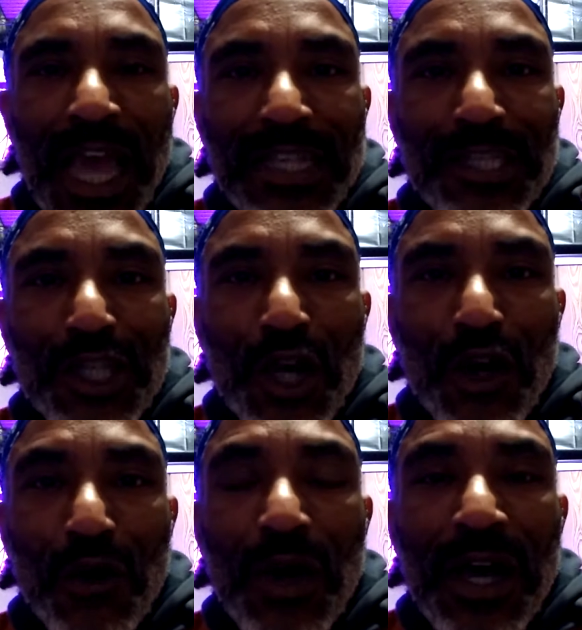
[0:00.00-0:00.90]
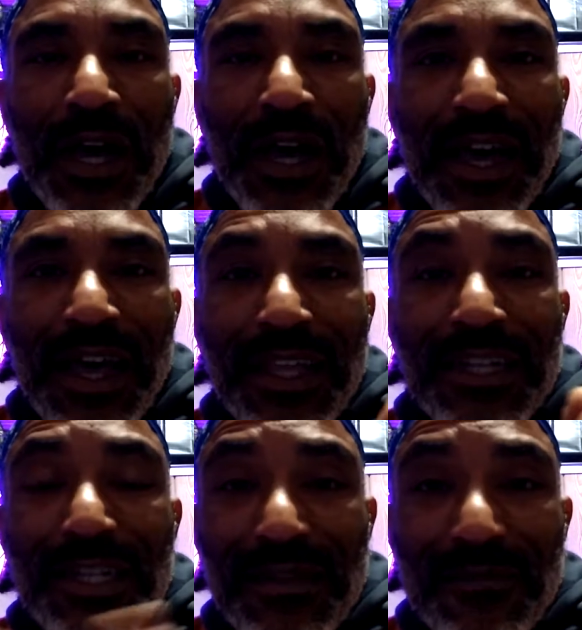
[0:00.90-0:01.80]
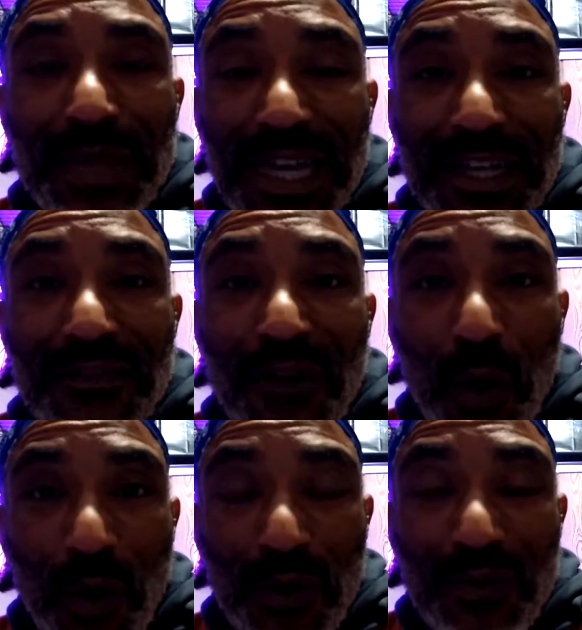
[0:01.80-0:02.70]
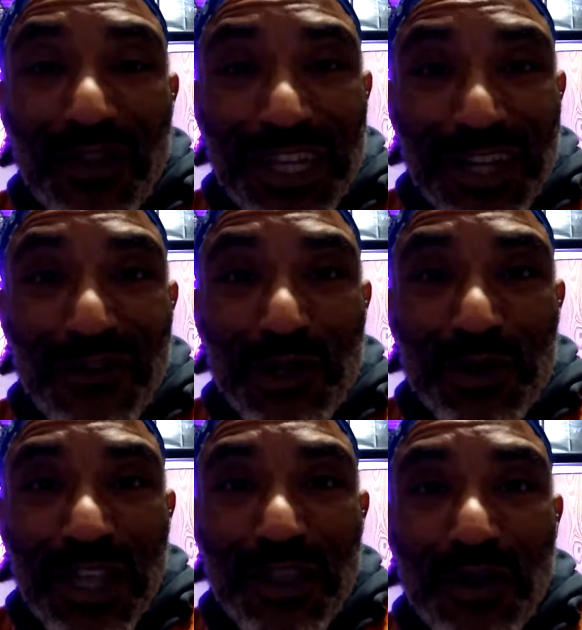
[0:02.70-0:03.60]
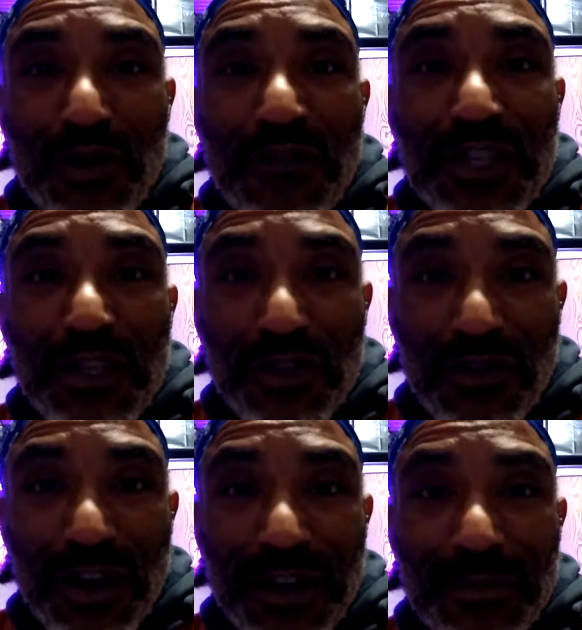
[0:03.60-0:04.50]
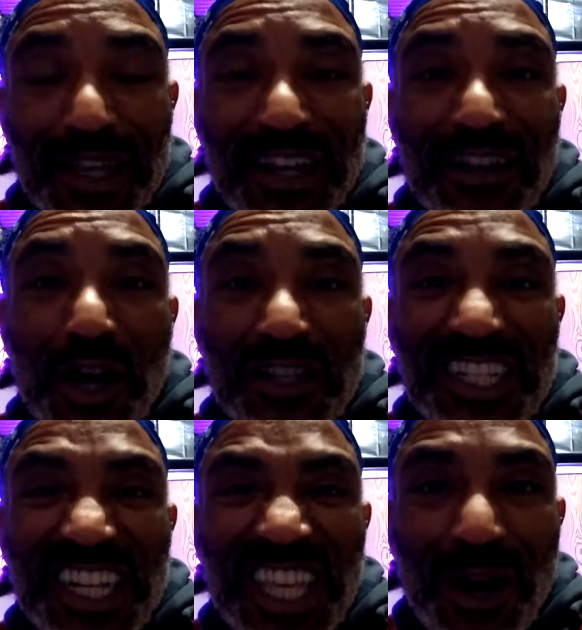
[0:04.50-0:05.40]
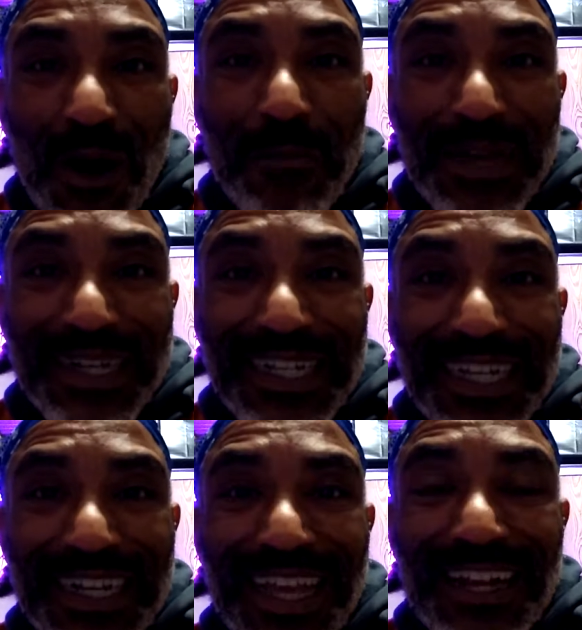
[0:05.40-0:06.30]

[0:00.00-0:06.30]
And so, because of all the individuals out there who've subscribed and constantly commented